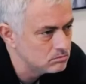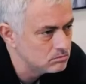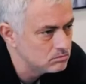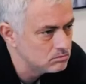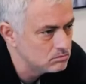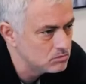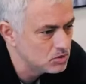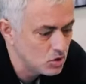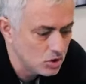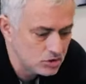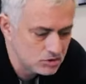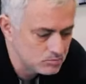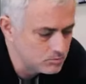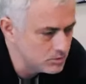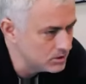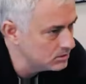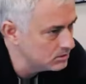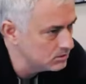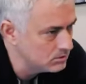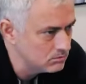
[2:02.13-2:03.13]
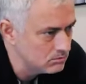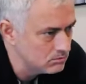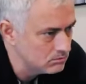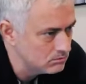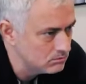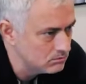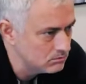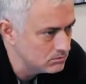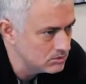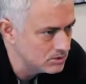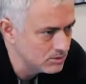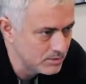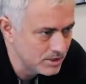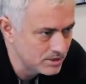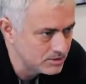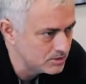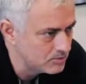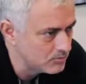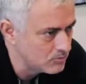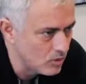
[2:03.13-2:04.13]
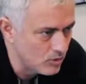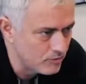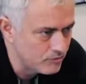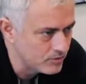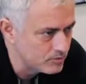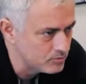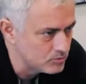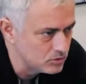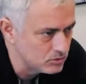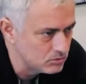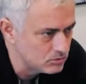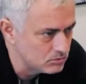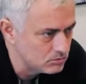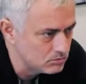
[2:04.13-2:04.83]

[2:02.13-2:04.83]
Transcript: Not me demanding more from you.